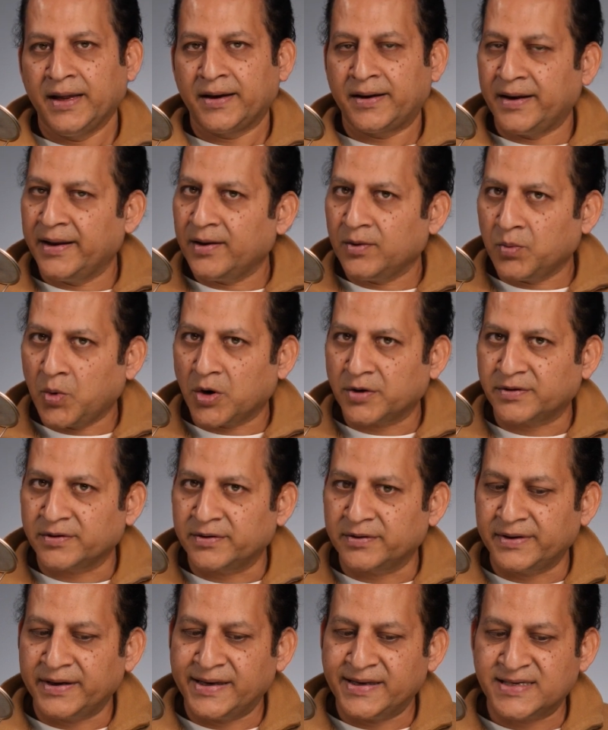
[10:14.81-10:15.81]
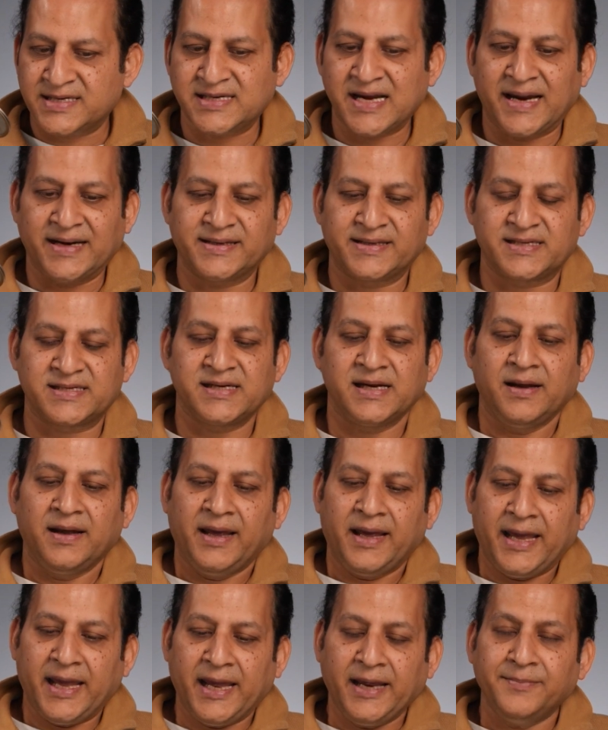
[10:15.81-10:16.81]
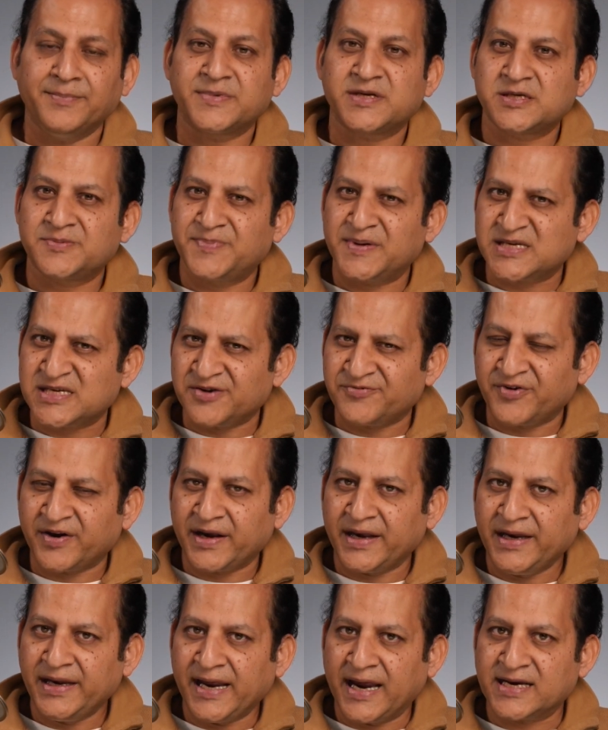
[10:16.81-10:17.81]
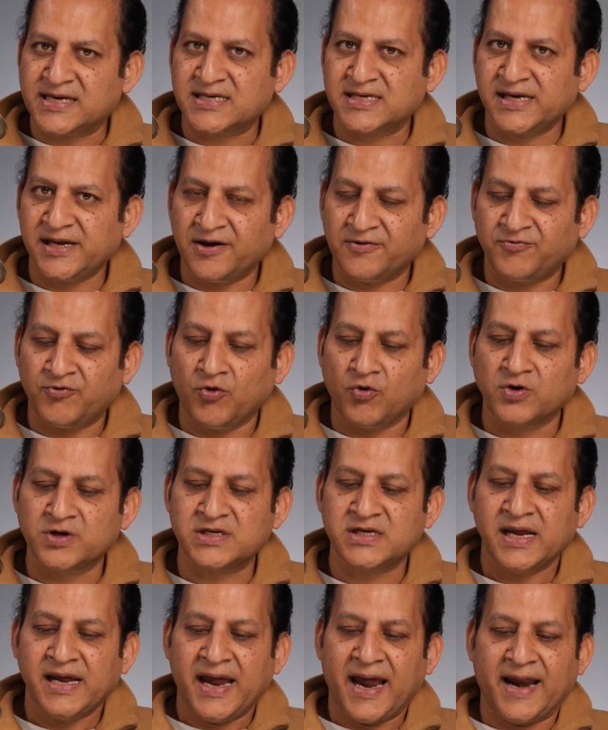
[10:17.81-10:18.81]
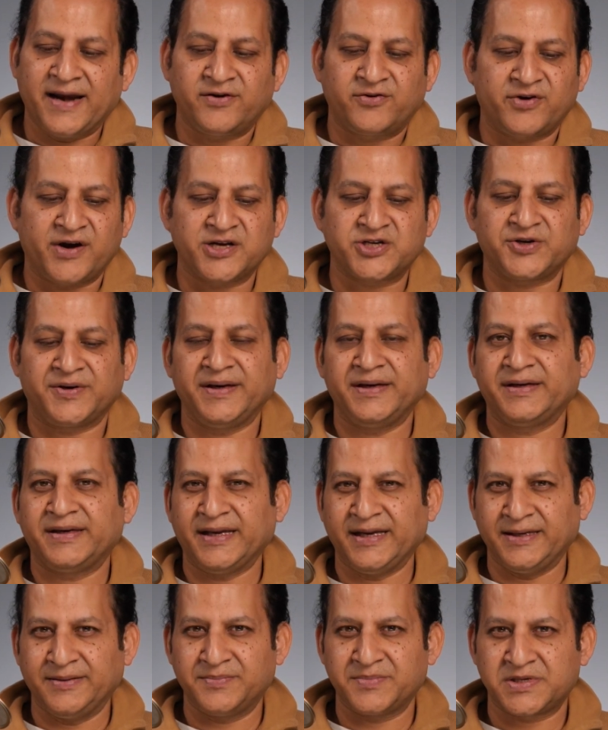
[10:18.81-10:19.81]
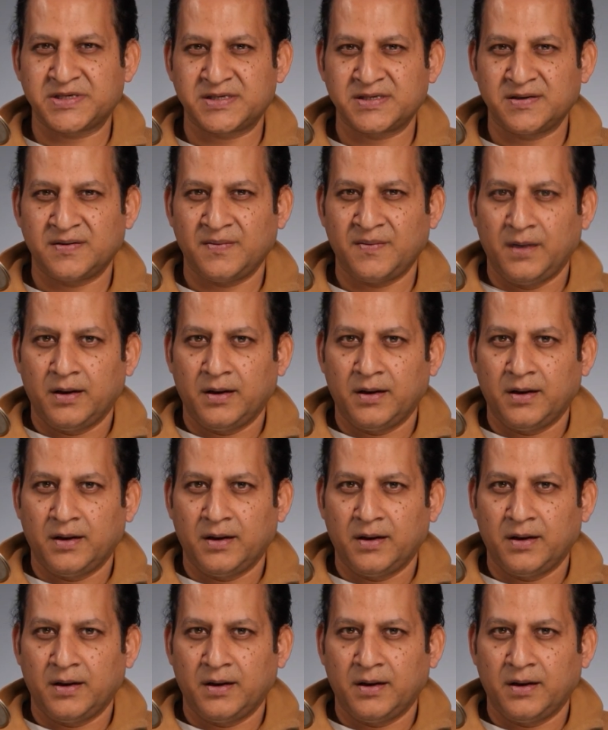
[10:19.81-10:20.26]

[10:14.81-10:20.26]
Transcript: Clearwater Insights, aimed specifically at CFOs and treasury teams.